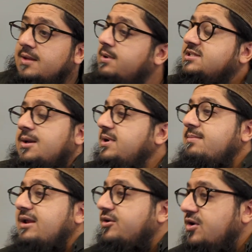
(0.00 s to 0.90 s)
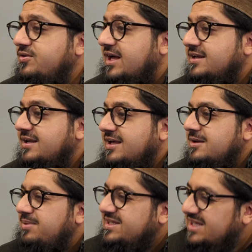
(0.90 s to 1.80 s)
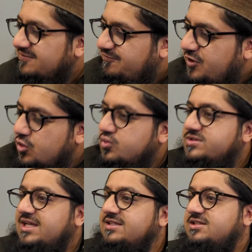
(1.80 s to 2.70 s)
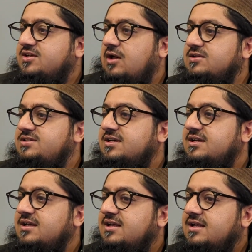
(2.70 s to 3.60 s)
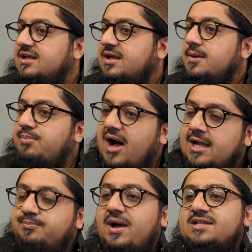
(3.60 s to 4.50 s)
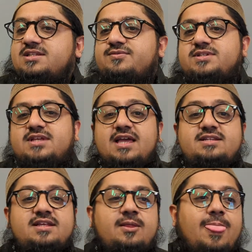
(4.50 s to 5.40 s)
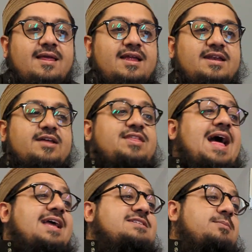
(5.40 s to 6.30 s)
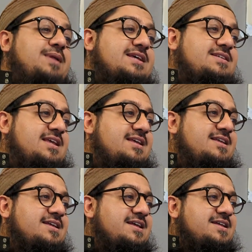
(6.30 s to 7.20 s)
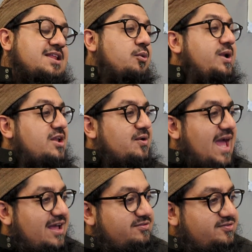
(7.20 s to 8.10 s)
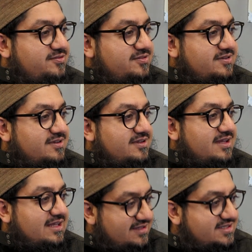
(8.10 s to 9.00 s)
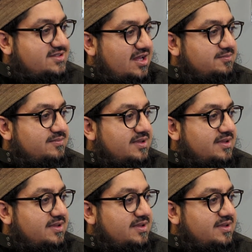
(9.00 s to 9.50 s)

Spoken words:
But somebody may not know that, but it's infused into the culture, part and parcel of society. Now that is a blessing that we don't have at this time.